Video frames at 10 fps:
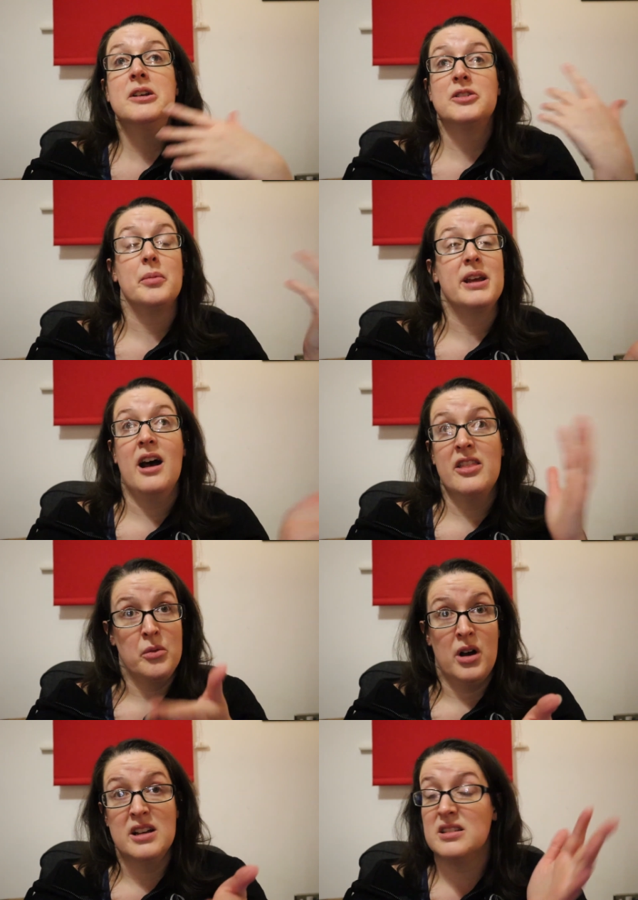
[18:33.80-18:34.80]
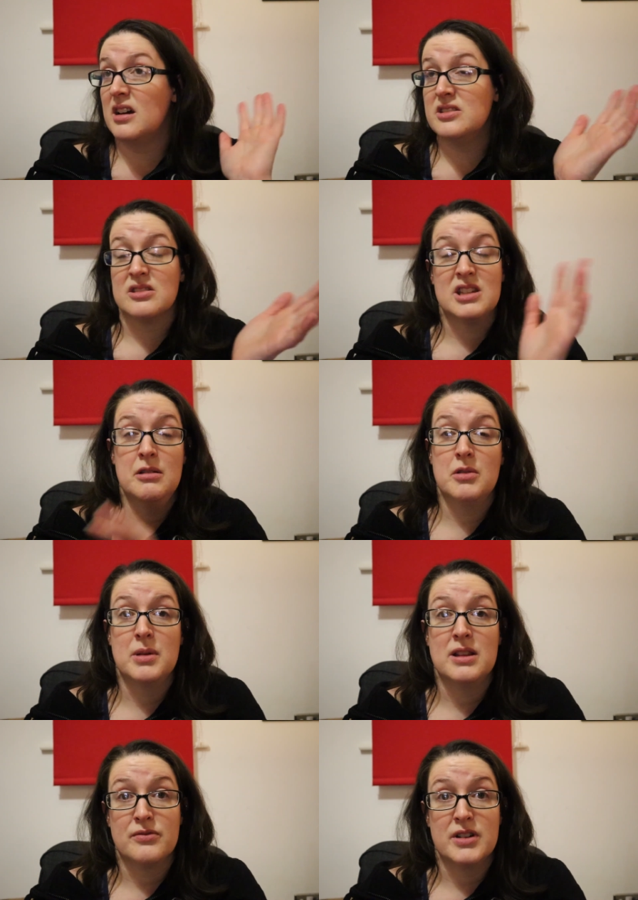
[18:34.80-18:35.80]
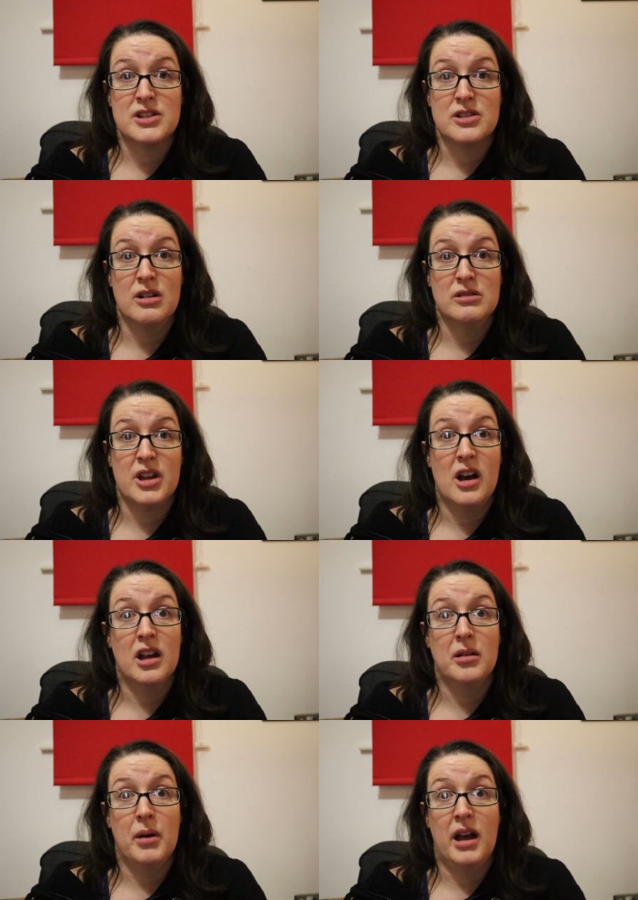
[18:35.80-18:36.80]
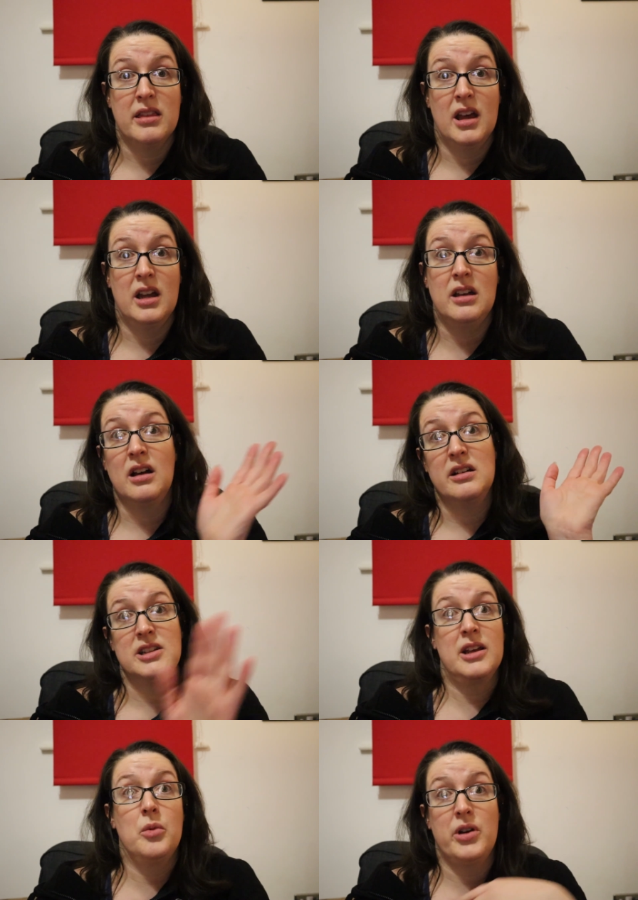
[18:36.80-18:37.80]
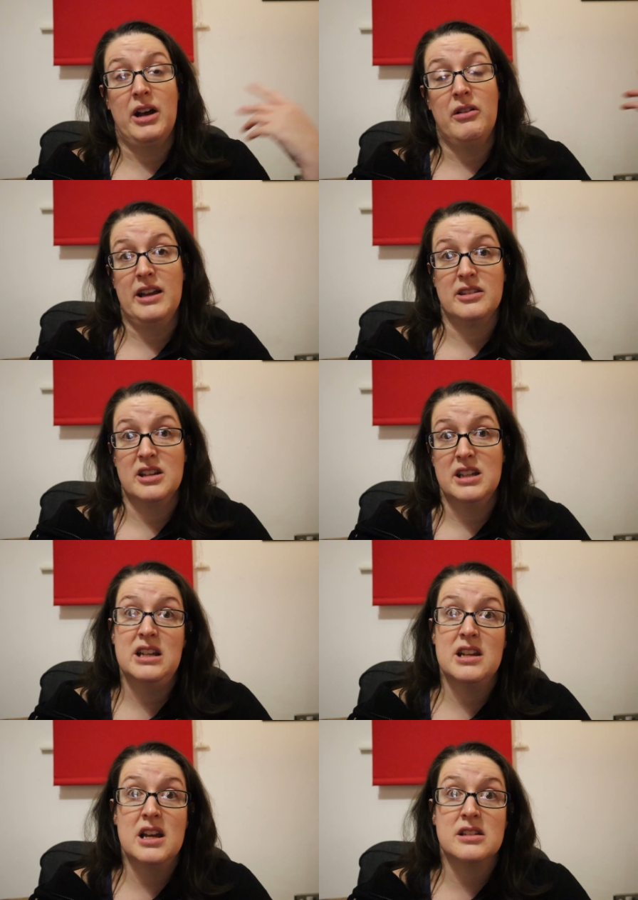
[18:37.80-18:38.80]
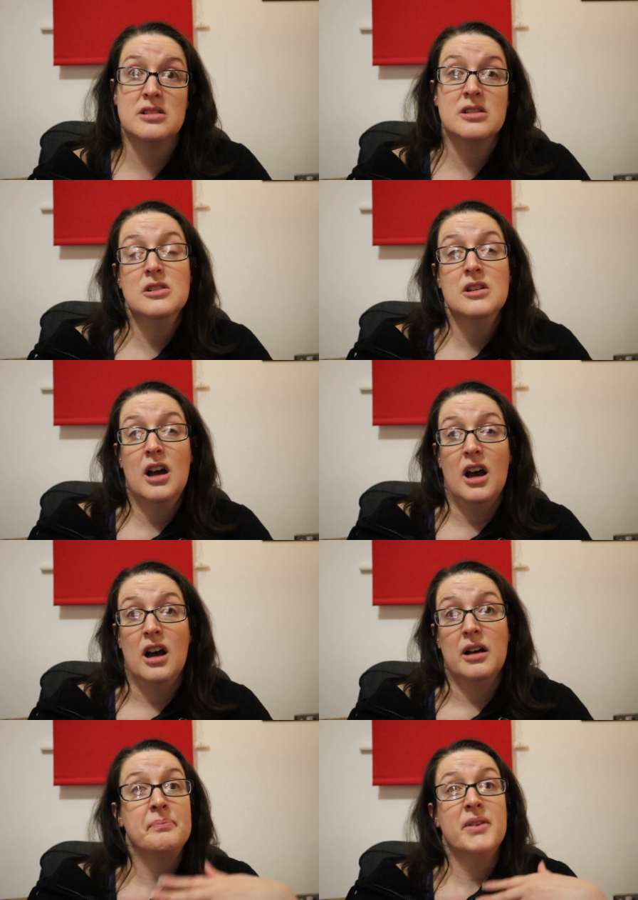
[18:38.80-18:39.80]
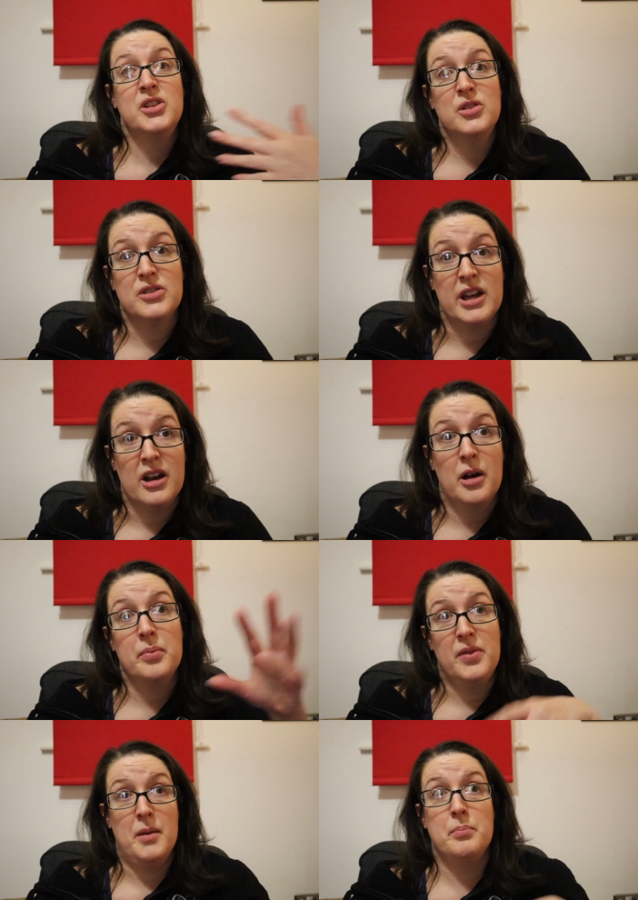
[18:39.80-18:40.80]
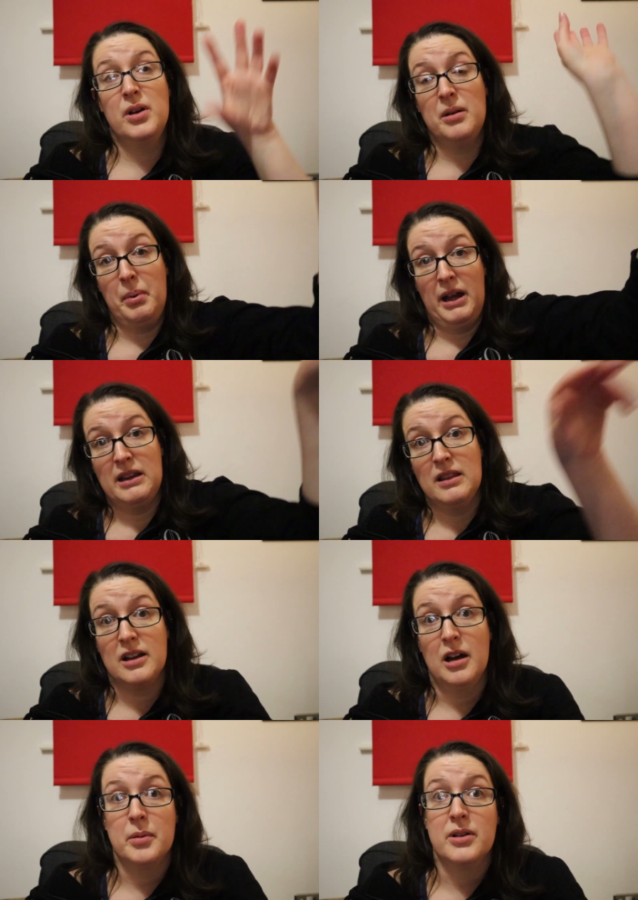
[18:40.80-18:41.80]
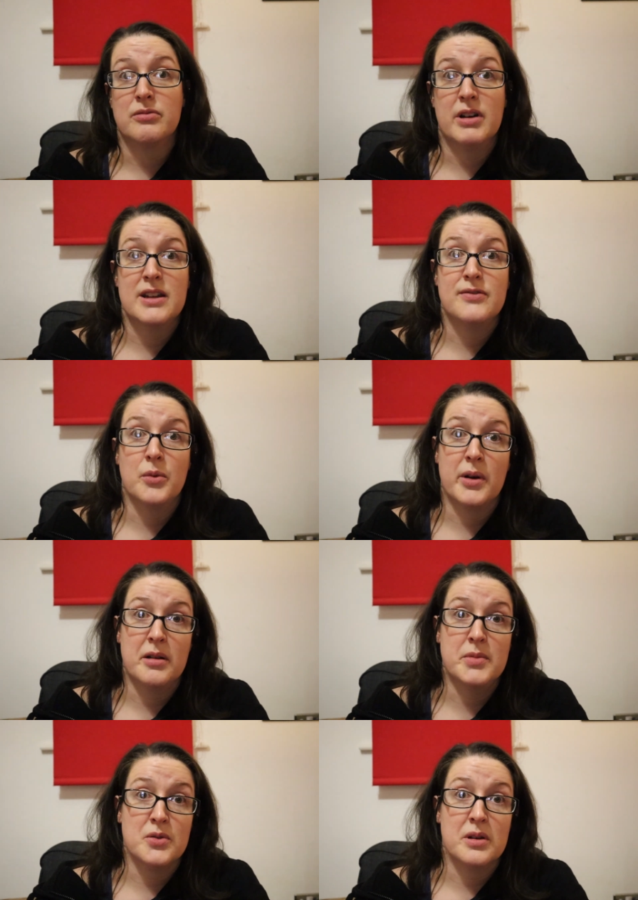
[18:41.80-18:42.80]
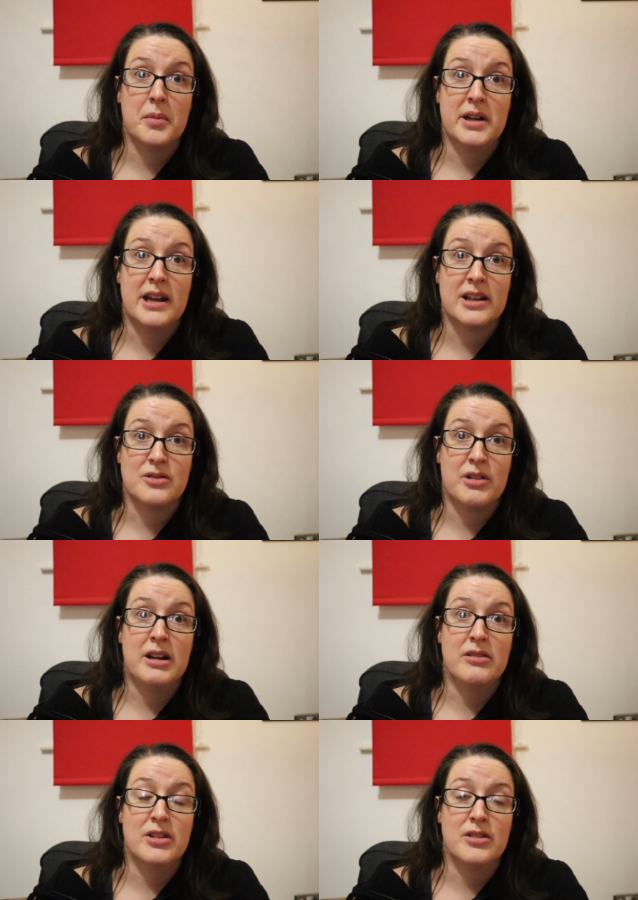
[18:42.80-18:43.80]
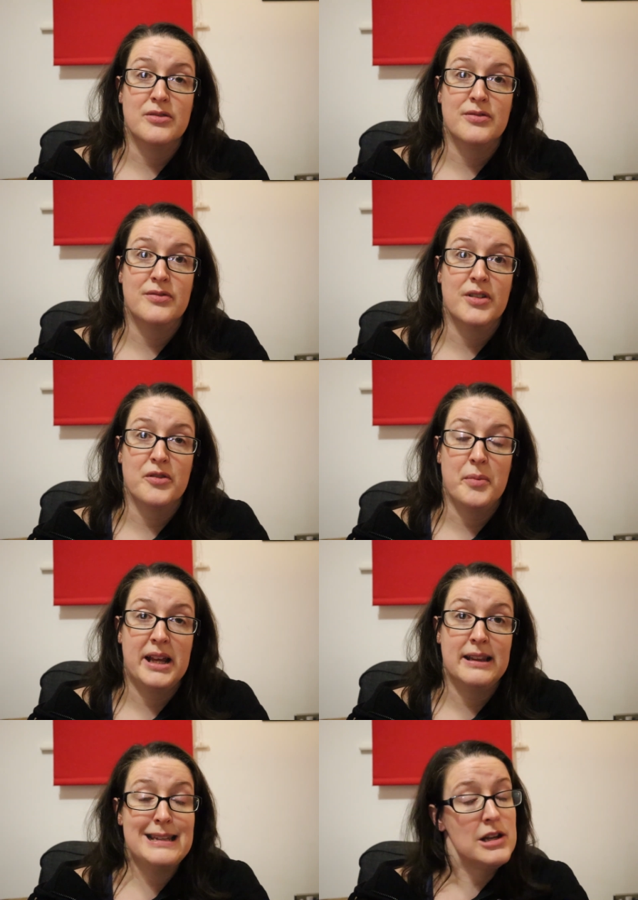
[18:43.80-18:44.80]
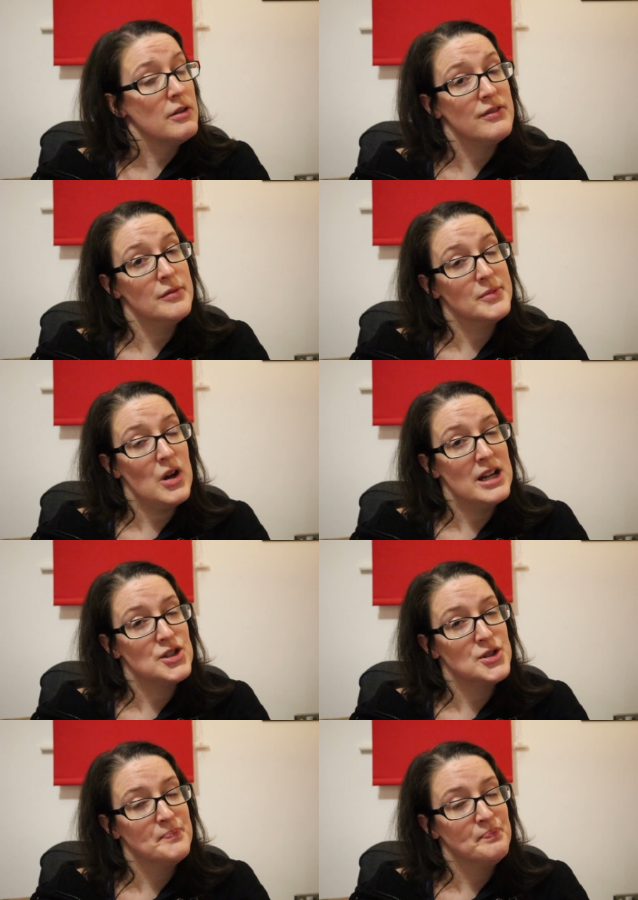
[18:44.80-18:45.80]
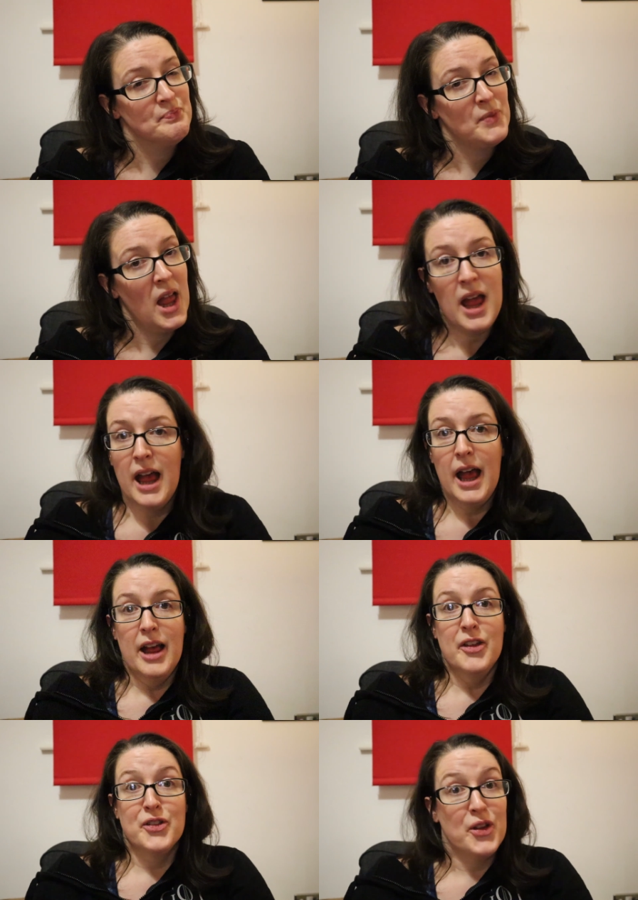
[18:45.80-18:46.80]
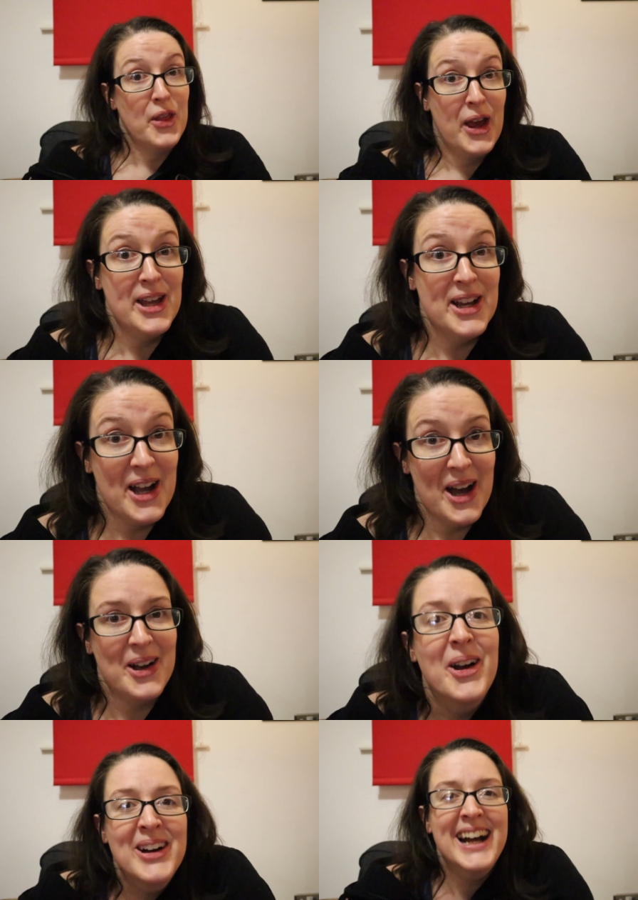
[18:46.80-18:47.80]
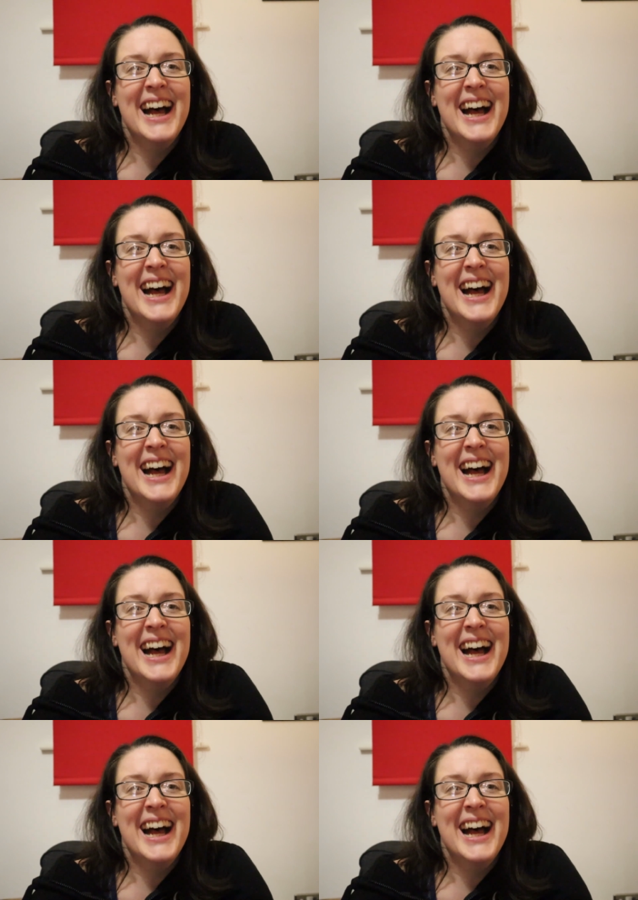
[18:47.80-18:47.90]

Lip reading: So but yeah, otherwise I just keep them in the fridge the whole time, and then I take one out as I need it, use that up, then put it back in the cupboard ready for when I'm doing my next round of making the deodorant from scratch. So there you go.